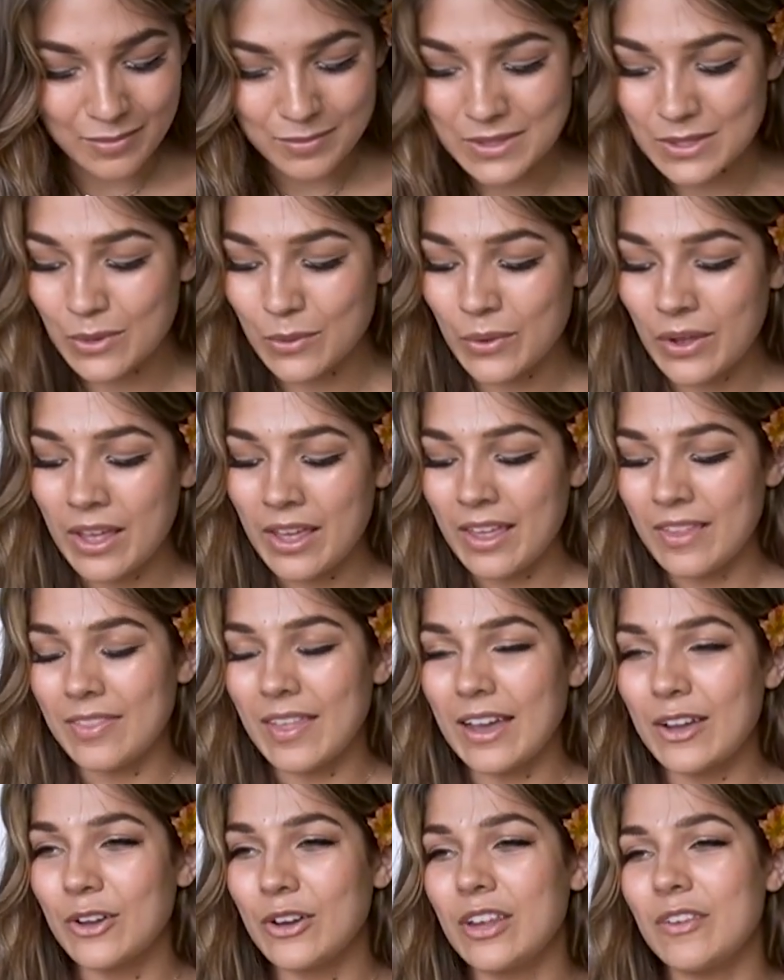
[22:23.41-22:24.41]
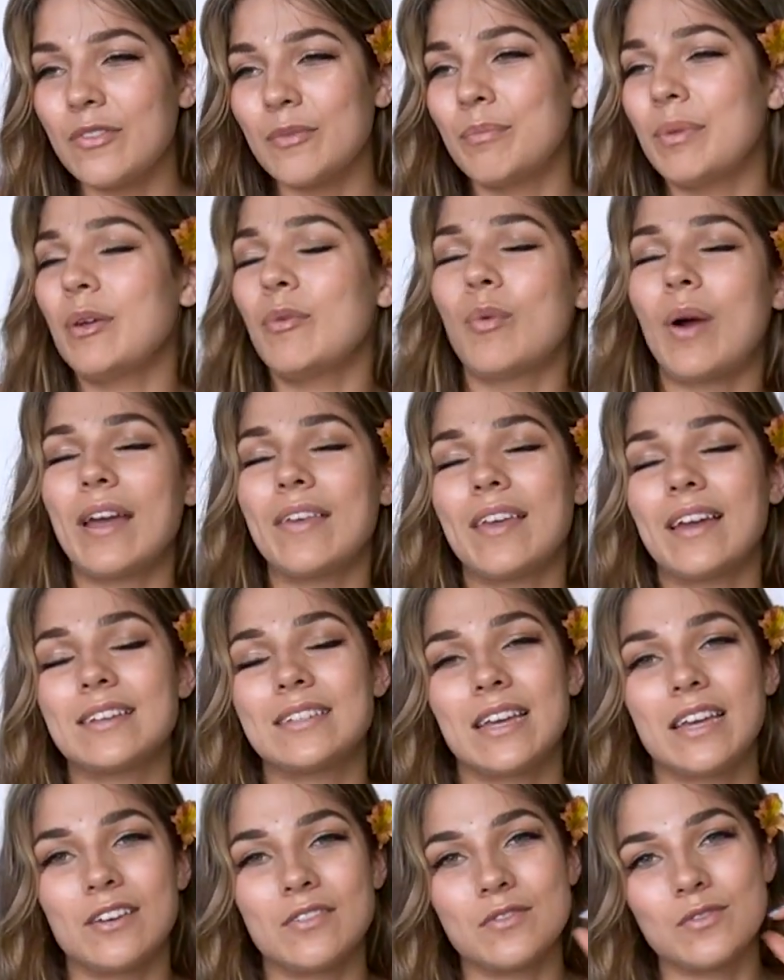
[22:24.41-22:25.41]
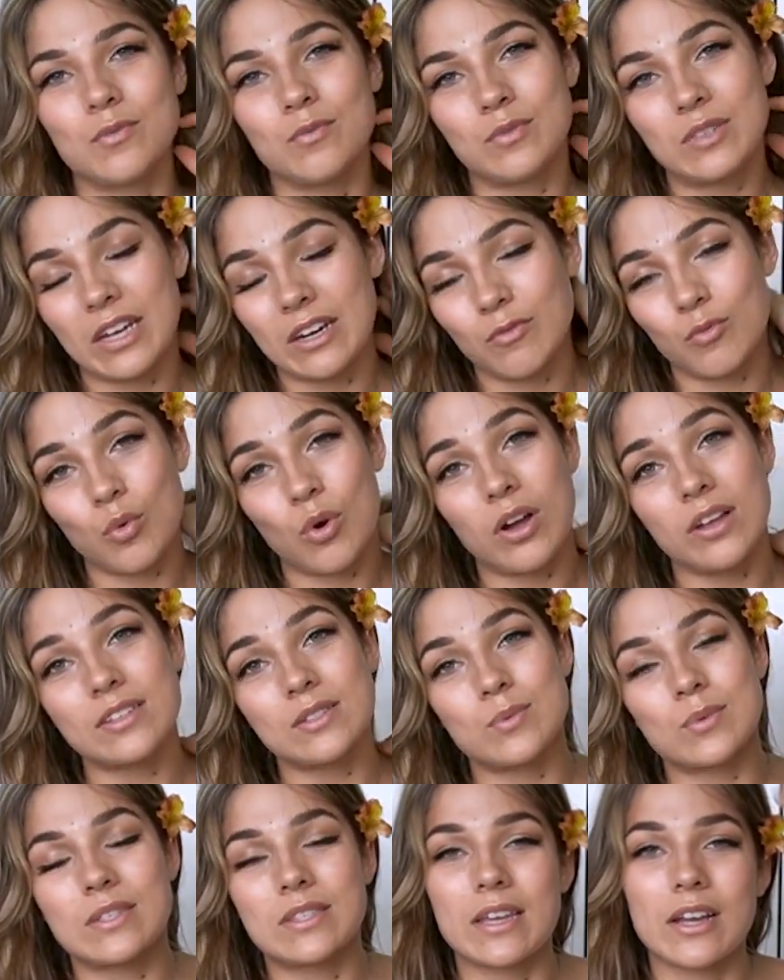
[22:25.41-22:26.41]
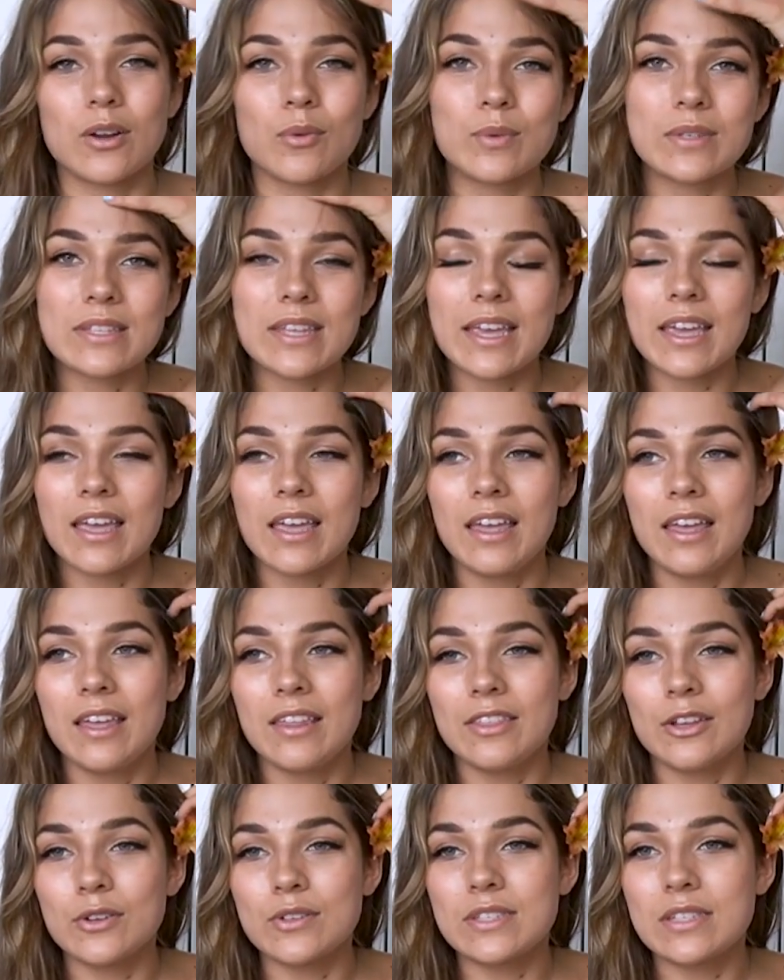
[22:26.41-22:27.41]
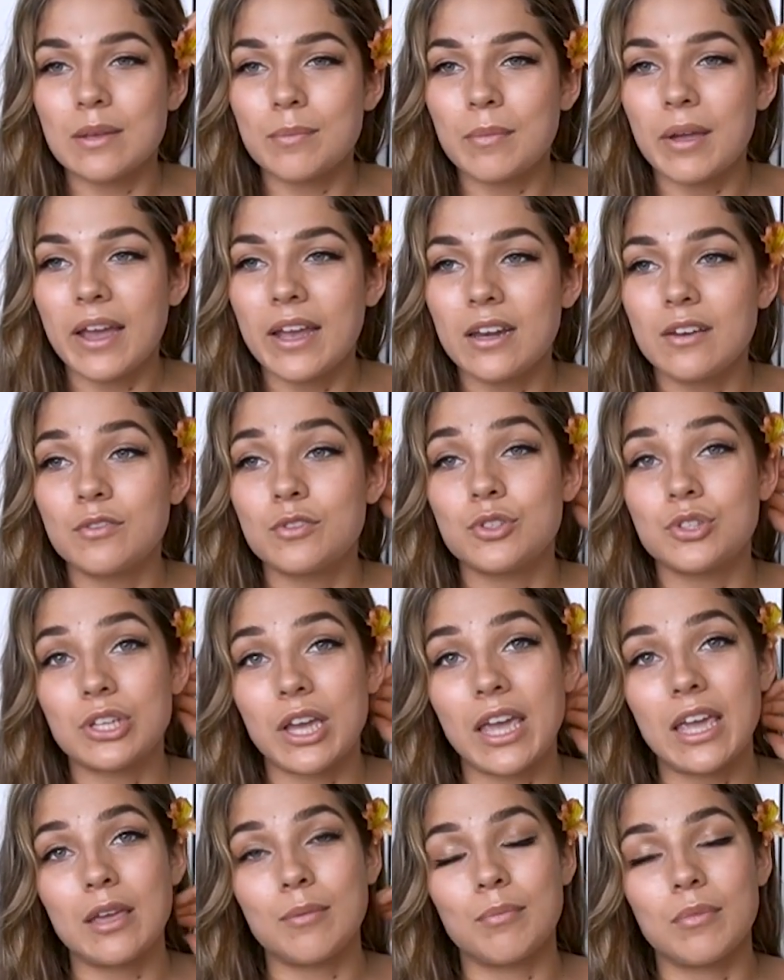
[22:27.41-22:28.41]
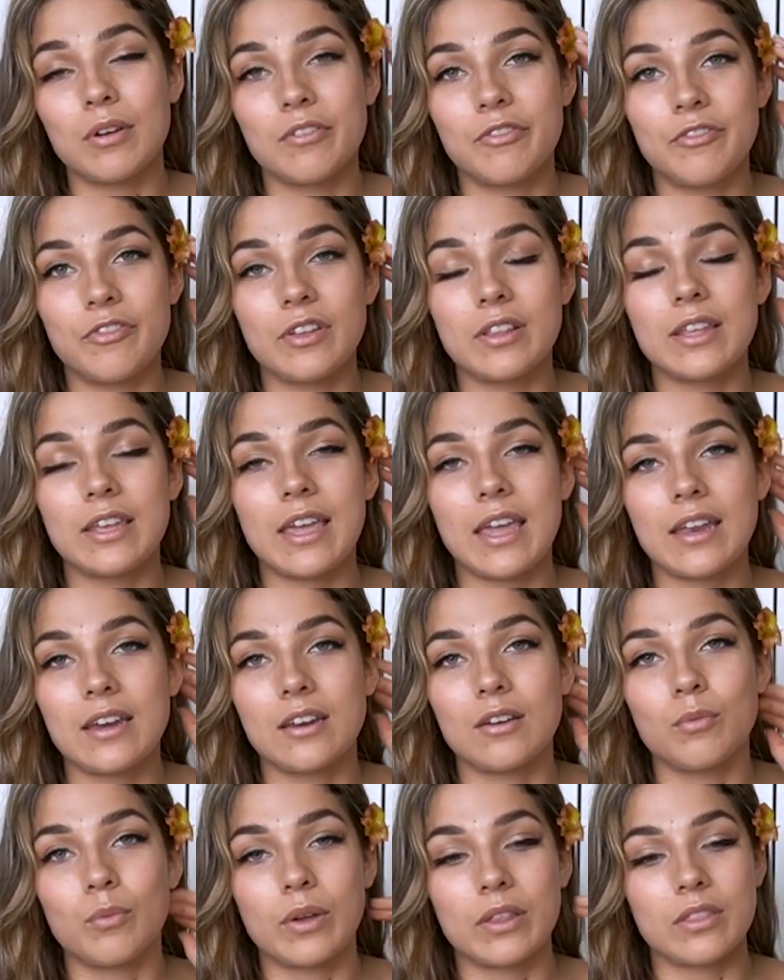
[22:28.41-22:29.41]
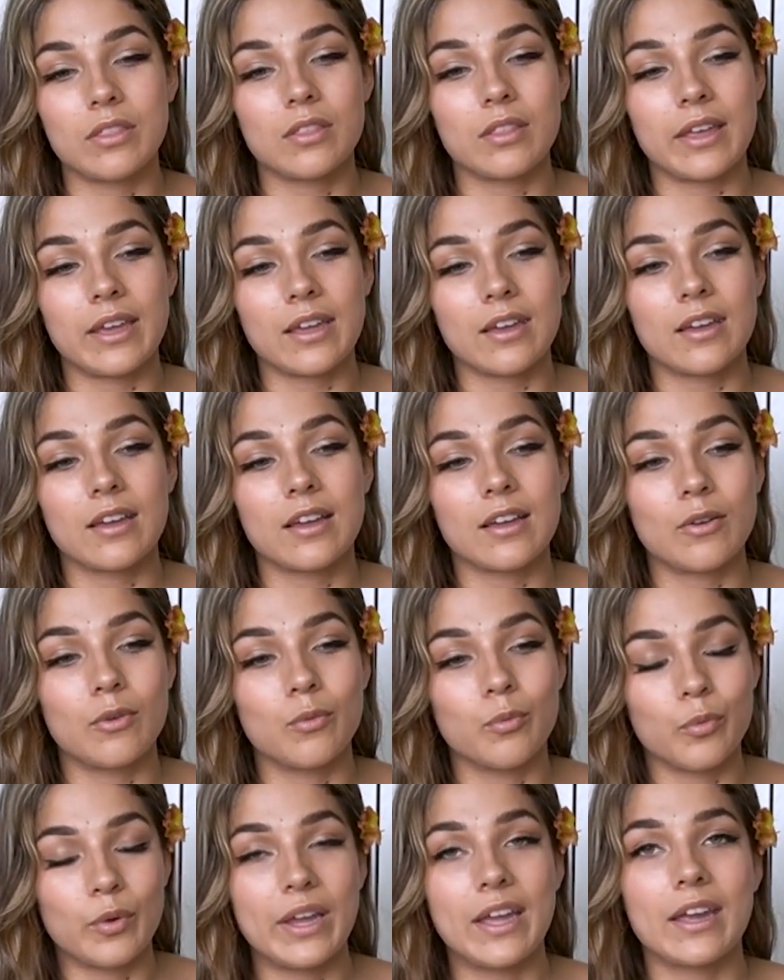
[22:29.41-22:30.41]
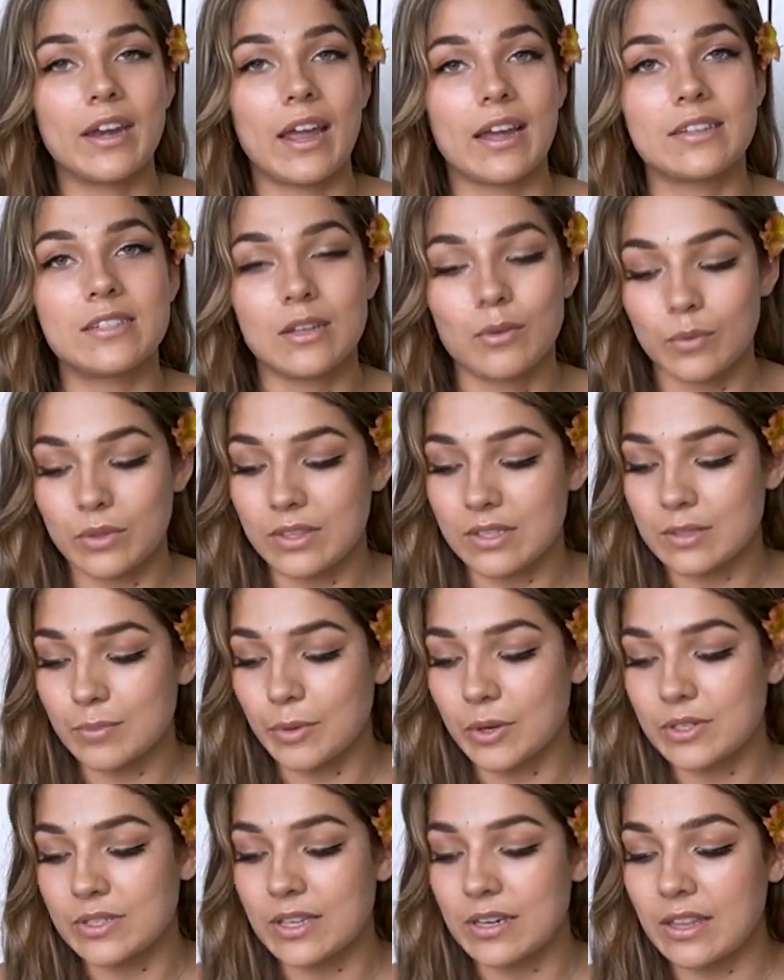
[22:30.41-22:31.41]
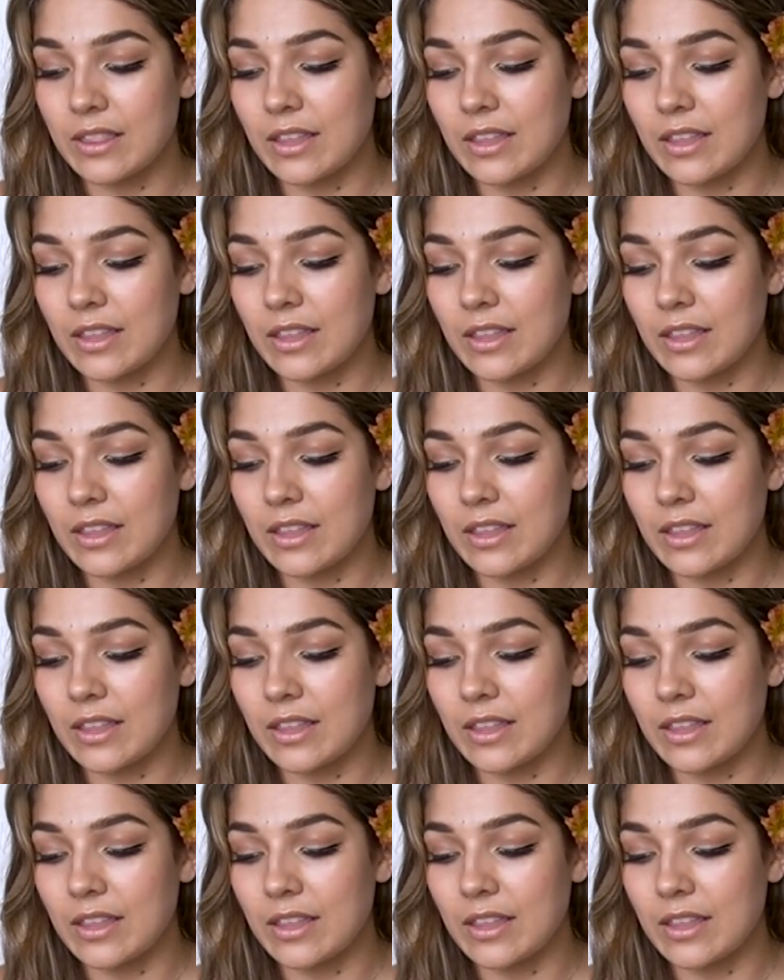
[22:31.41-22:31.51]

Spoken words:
So that could even be why that Ten of Wands was there. It was like there's some kind of shame affiliated with like reconnecting with this person.